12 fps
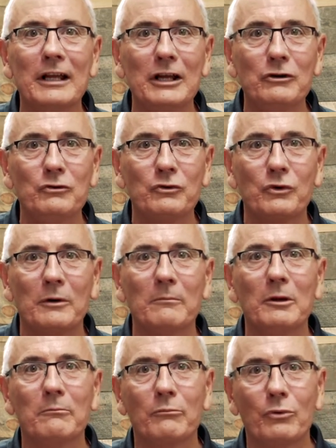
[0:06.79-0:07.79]

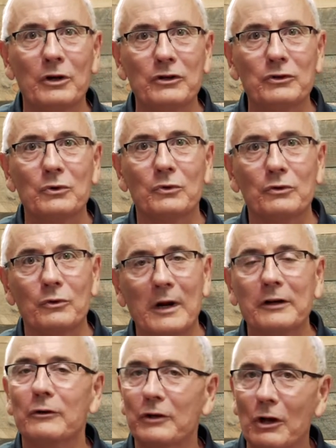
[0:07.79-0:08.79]
interim preschool
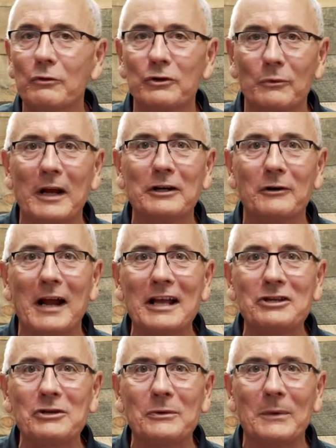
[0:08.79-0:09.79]
director, co-director
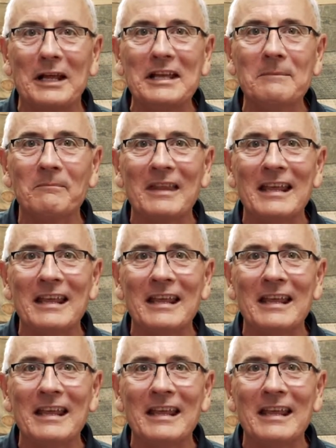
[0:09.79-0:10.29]
actually,